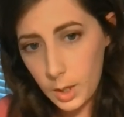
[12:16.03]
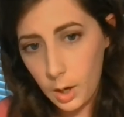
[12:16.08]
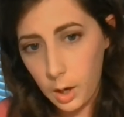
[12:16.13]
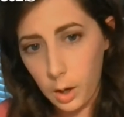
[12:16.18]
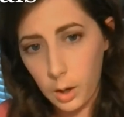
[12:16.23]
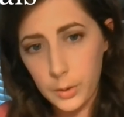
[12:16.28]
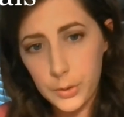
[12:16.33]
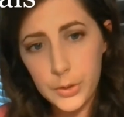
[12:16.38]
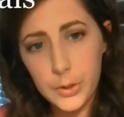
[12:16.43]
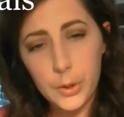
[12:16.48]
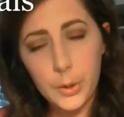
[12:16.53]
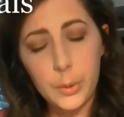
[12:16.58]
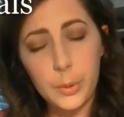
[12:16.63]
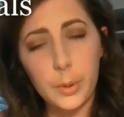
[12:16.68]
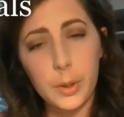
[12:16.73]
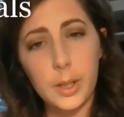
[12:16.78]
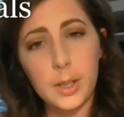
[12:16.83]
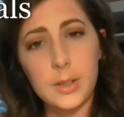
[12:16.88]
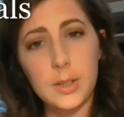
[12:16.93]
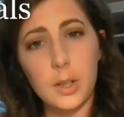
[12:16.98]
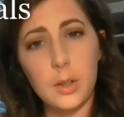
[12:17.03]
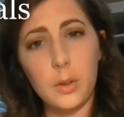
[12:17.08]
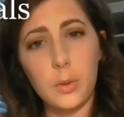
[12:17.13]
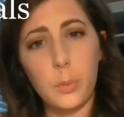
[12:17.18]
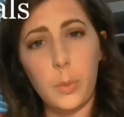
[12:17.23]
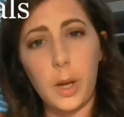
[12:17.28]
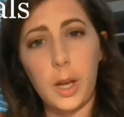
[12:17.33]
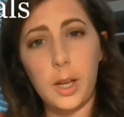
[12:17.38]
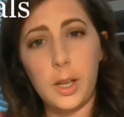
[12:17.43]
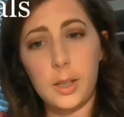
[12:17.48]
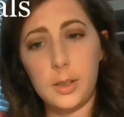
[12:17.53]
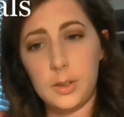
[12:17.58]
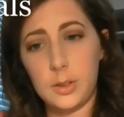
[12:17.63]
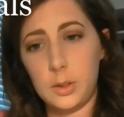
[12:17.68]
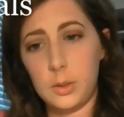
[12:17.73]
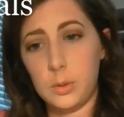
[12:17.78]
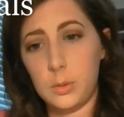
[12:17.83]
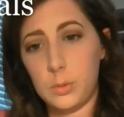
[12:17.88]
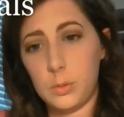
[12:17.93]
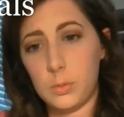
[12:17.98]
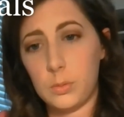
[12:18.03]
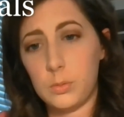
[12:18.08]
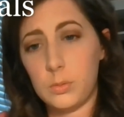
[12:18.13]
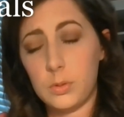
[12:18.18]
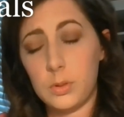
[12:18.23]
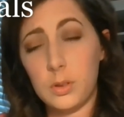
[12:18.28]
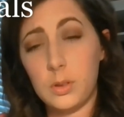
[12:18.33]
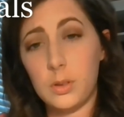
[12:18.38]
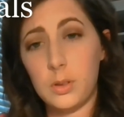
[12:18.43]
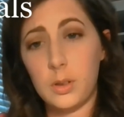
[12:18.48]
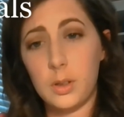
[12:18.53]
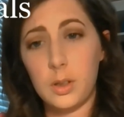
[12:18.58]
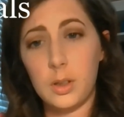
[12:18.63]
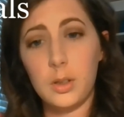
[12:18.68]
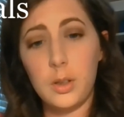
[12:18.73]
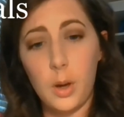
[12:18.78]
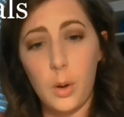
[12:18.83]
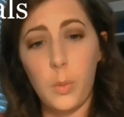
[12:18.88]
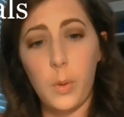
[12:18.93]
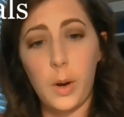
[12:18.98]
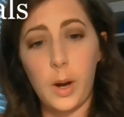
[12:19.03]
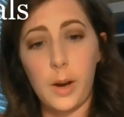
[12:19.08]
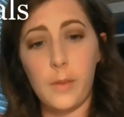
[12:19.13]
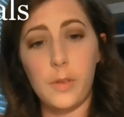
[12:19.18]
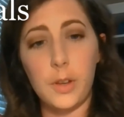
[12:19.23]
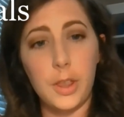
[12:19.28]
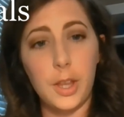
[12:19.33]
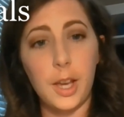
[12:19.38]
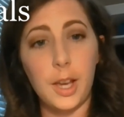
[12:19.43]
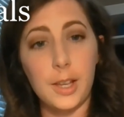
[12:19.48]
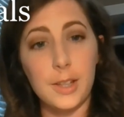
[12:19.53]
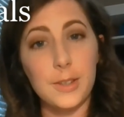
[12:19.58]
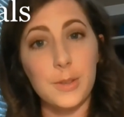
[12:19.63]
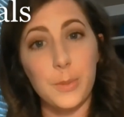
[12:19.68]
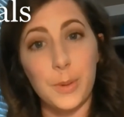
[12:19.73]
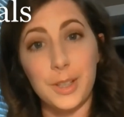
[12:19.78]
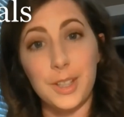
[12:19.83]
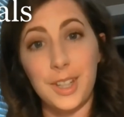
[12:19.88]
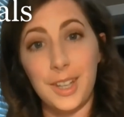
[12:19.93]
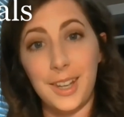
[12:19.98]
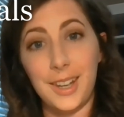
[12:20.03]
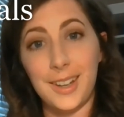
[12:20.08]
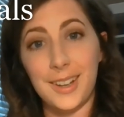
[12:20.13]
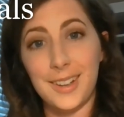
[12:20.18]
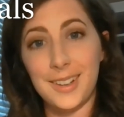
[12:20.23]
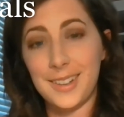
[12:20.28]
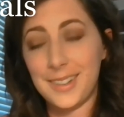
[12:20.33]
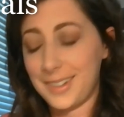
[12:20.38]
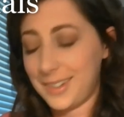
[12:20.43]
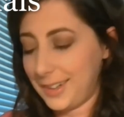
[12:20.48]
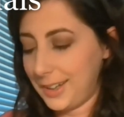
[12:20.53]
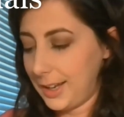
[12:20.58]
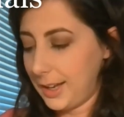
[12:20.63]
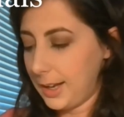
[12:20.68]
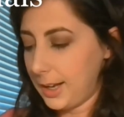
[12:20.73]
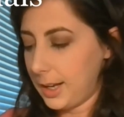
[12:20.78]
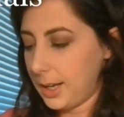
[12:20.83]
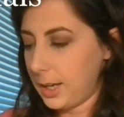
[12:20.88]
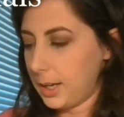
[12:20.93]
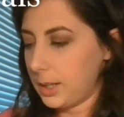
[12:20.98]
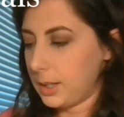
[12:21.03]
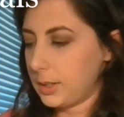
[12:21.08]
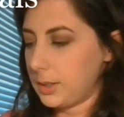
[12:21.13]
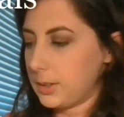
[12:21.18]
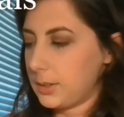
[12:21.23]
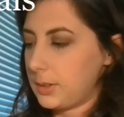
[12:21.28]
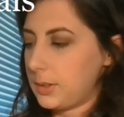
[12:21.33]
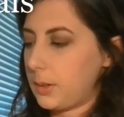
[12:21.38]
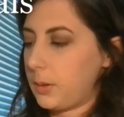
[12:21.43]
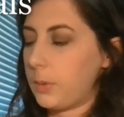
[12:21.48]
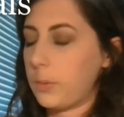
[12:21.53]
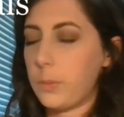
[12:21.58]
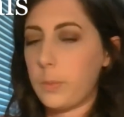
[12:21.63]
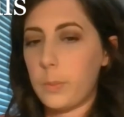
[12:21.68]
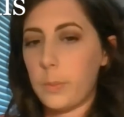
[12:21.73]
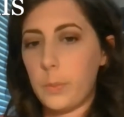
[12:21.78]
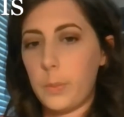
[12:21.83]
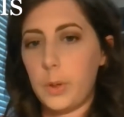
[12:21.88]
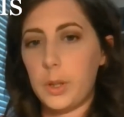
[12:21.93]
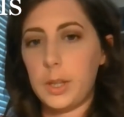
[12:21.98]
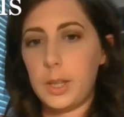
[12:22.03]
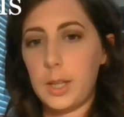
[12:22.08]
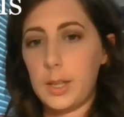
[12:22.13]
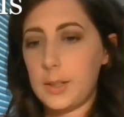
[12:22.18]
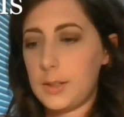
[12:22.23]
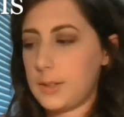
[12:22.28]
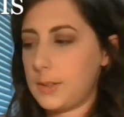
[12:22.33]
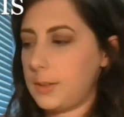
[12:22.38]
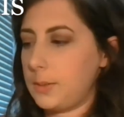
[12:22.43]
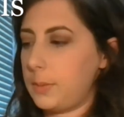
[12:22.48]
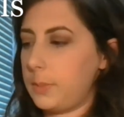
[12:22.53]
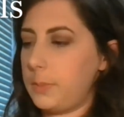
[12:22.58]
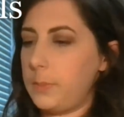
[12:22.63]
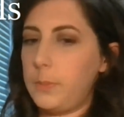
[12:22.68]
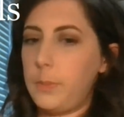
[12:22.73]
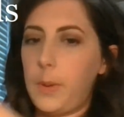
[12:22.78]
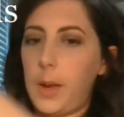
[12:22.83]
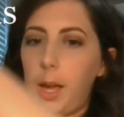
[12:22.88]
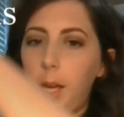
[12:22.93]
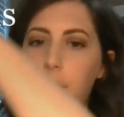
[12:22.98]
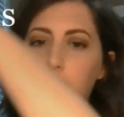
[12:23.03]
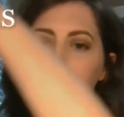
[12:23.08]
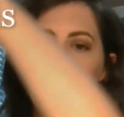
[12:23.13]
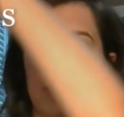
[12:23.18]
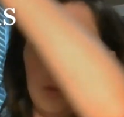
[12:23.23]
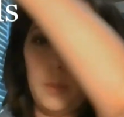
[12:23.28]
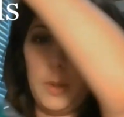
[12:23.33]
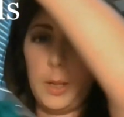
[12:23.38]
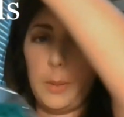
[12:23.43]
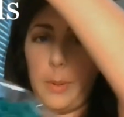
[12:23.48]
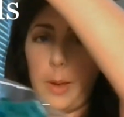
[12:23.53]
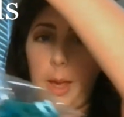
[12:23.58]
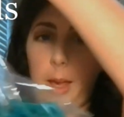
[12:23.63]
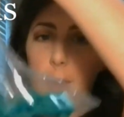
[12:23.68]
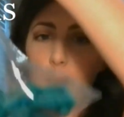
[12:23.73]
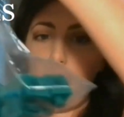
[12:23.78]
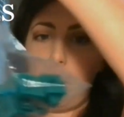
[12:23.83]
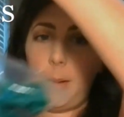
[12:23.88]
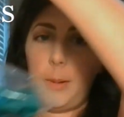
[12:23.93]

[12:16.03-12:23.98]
Also, it's a good way to know where everything is when you need it. So put this back in your big bag,